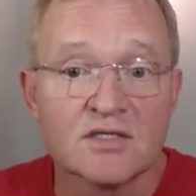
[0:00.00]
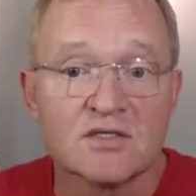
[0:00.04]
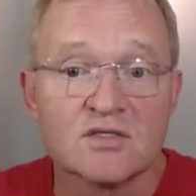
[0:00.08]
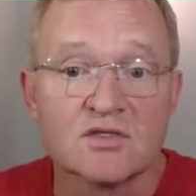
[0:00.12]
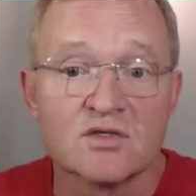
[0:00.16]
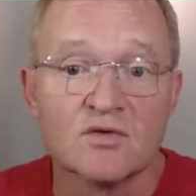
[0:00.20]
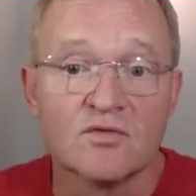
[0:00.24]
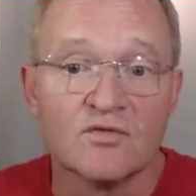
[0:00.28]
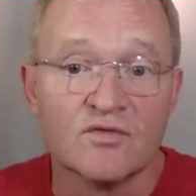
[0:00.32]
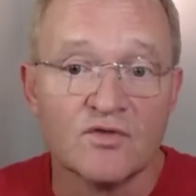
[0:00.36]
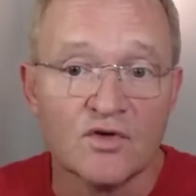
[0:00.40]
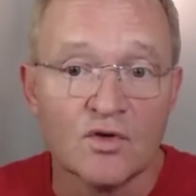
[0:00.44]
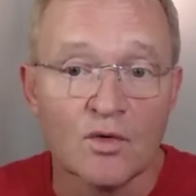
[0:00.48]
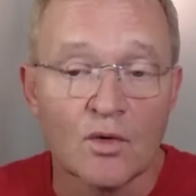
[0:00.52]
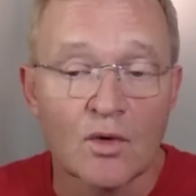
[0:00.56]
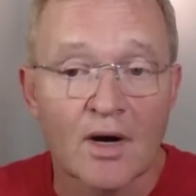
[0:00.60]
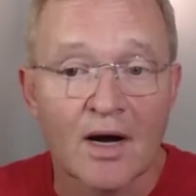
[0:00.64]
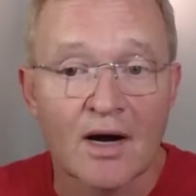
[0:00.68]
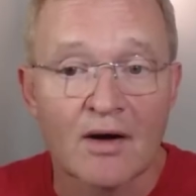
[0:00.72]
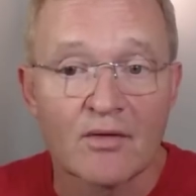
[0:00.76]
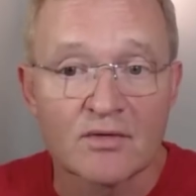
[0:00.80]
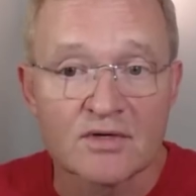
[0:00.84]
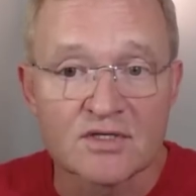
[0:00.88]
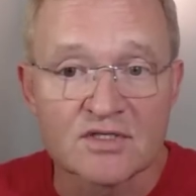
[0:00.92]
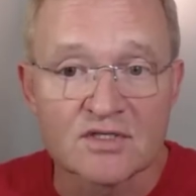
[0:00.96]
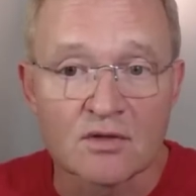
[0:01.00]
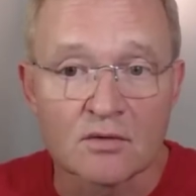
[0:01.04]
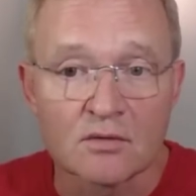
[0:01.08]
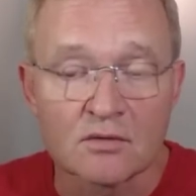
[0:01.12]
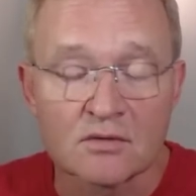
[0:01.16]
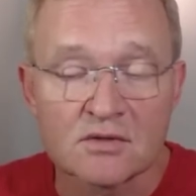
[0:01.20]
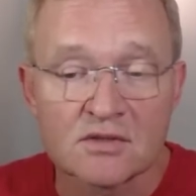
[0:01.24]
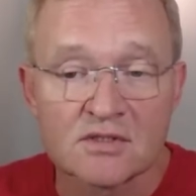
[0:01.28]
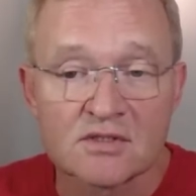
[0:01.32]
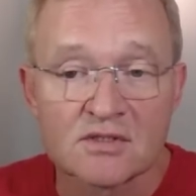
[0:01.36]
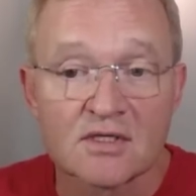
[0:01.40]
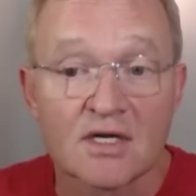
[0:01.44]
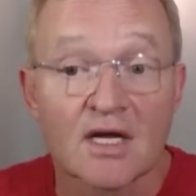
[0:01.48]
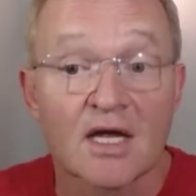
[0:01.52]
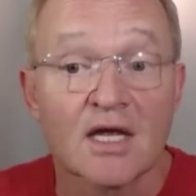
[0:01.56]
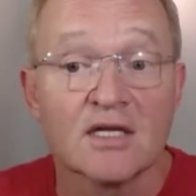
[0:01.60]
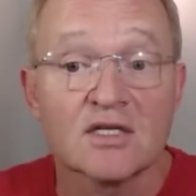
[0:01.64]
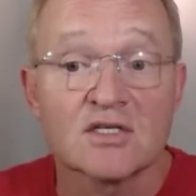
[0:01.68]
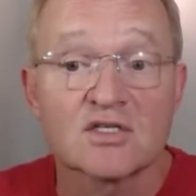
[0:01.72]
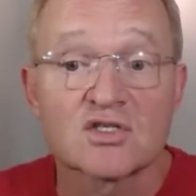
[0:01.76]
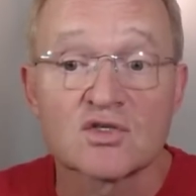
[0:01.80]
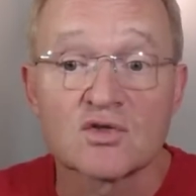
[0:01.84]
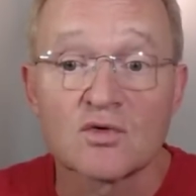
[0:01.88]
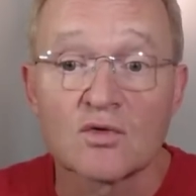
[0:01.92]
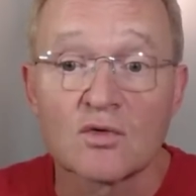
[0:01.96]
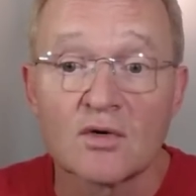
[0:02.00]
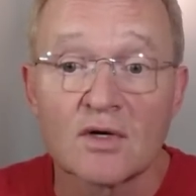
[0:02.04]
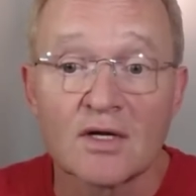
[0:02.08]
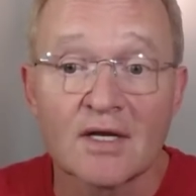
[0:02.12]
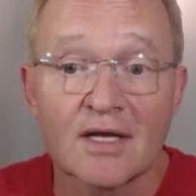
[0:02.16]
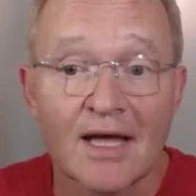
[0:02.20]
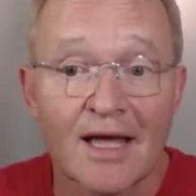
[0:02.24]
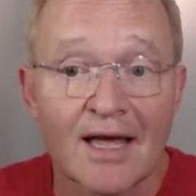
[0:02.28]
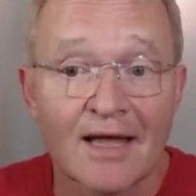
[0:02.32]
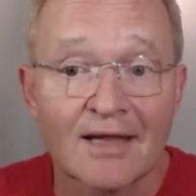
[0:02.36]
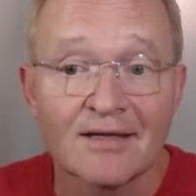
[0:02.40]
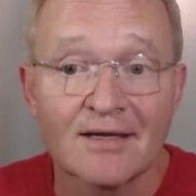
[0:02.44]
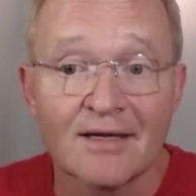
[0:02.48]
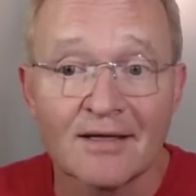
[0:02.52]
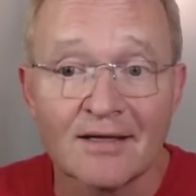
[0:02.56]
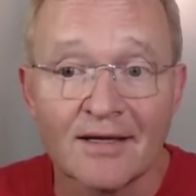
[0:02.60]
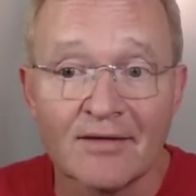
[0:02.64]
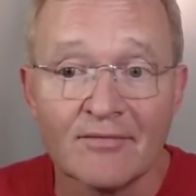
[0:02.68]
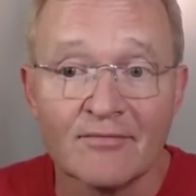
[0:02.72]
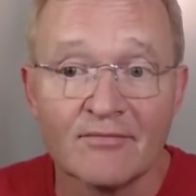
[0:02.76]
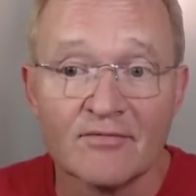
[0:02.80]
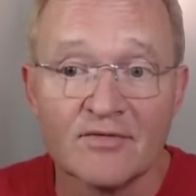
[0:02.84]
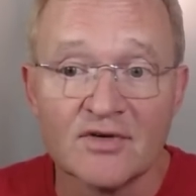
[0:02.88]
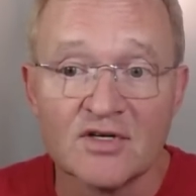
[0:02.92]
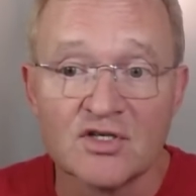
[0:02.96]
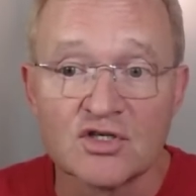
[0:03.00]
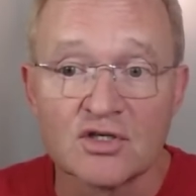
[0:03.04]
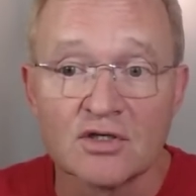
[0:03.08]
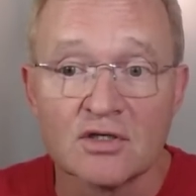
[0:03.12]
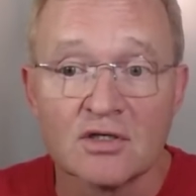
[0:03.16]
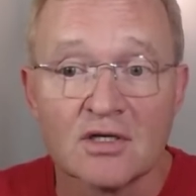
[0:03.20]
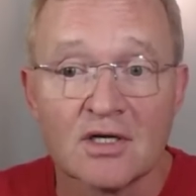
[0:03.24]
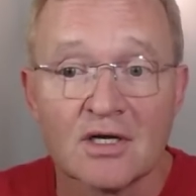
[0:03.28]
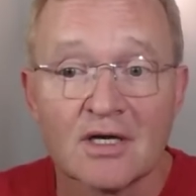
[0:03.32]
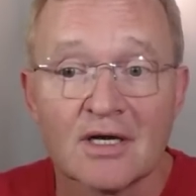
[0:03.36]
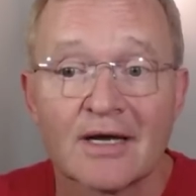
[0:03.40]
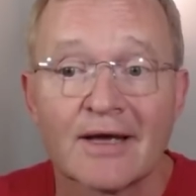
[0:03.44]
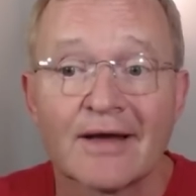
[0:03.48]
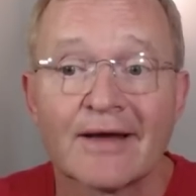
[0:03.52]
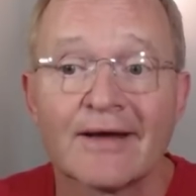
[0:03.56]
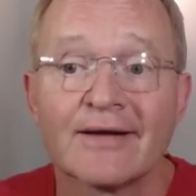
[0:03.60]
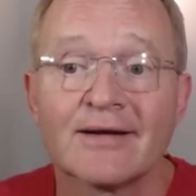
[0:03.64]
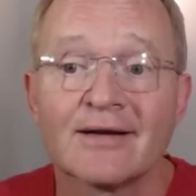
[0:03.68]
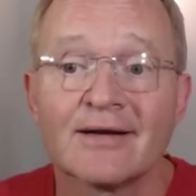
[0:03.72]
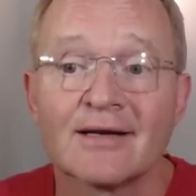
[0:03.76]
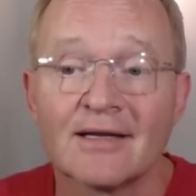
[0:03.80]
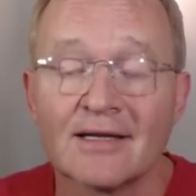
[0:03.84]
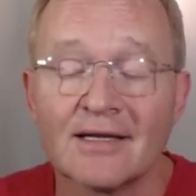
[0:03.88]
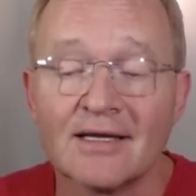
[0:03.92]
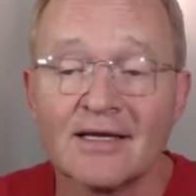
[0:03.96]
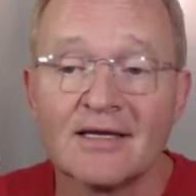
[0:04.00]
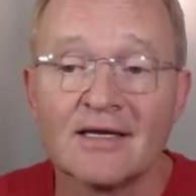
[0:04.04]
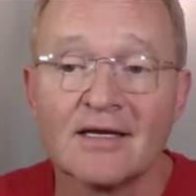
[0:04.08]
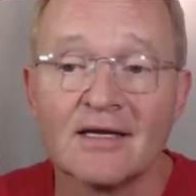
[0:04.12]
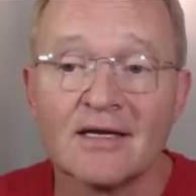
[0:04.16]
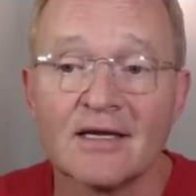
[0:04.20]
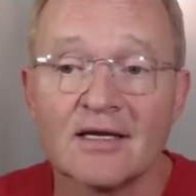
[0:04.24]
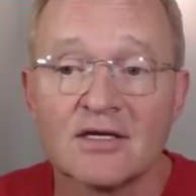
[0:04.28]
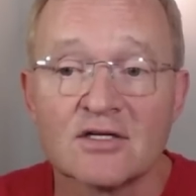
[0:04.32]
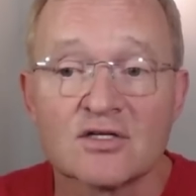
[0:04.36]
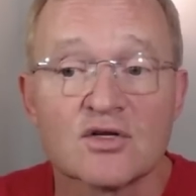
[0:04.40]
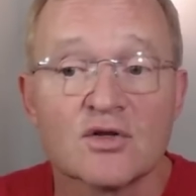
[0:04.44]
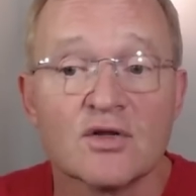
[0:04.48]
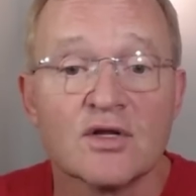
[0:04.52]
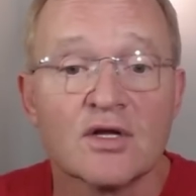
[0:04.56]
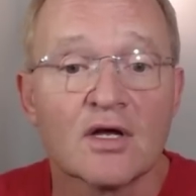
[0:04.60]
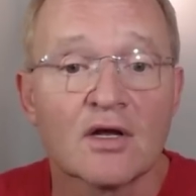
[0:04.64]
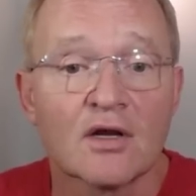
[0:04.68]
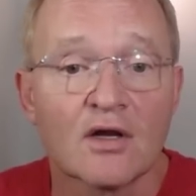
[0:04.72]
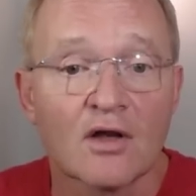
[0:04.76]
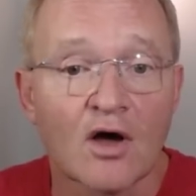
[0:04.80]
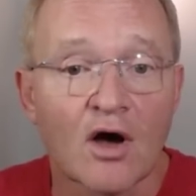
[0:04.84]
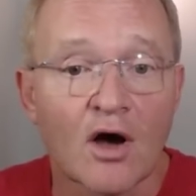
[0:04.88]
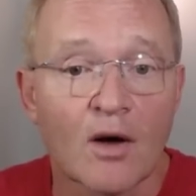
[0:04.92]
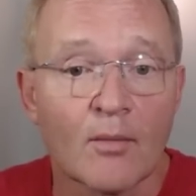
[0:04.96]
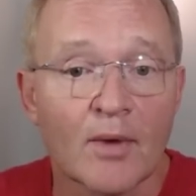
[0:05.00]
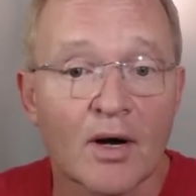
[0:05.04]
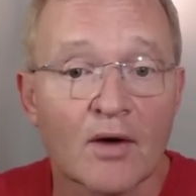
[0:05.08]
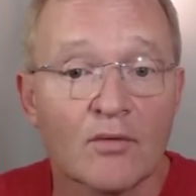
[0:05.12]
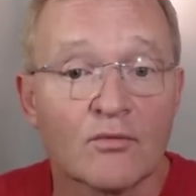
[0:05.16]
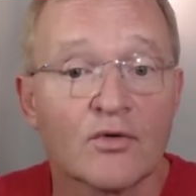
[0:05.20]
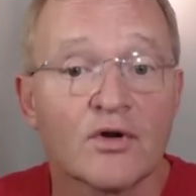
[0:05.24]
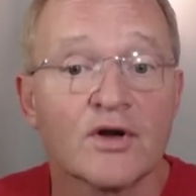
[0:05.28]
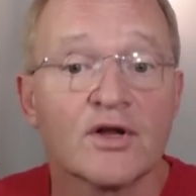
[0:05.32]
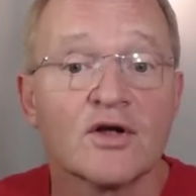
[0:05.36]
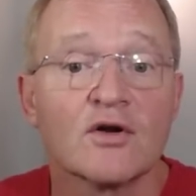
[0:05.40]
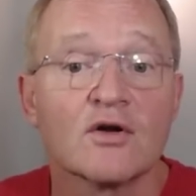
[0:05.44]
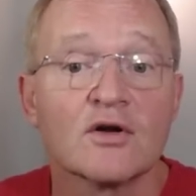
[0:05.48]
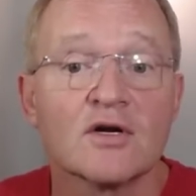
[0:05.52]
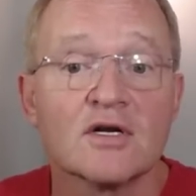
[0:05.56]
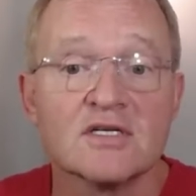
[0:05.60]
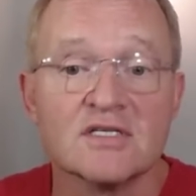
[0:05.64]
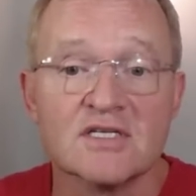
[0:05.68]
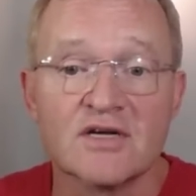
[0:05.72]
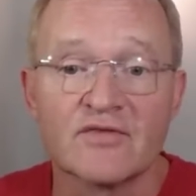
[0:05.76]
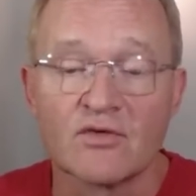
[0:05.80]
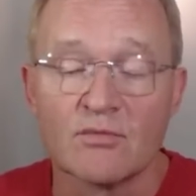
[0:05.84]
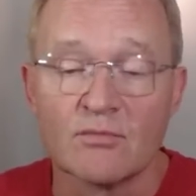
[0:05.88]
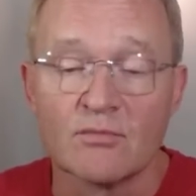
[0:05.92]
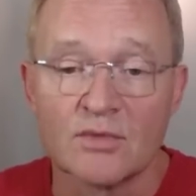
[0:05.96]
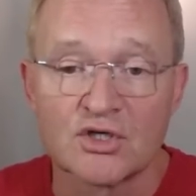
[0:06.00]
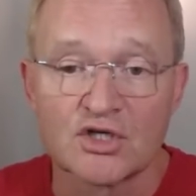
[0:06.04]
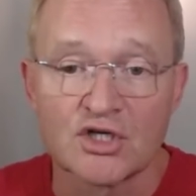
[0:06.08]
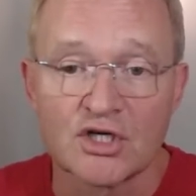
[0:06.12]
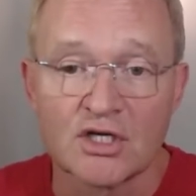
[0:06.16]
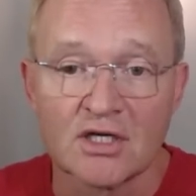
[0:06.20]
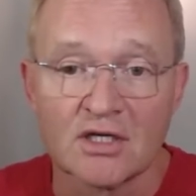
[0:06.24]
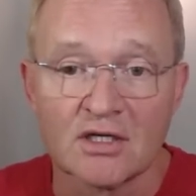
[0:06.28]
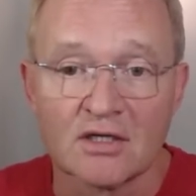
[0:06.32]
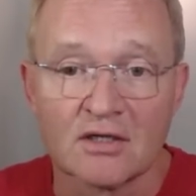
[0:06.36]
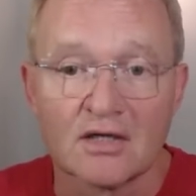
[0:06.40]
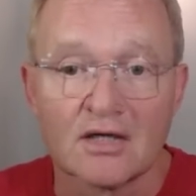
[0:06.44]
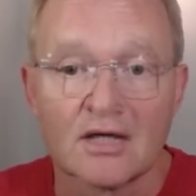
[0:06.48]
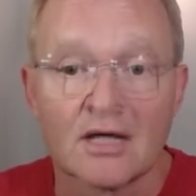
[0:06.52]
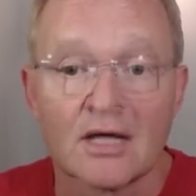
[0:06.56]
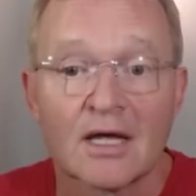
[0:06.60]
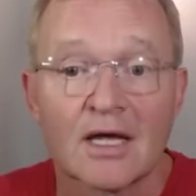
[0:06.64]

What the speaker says: to view our results, installing LLM Vision and linking it to the Ollama running on a different machine,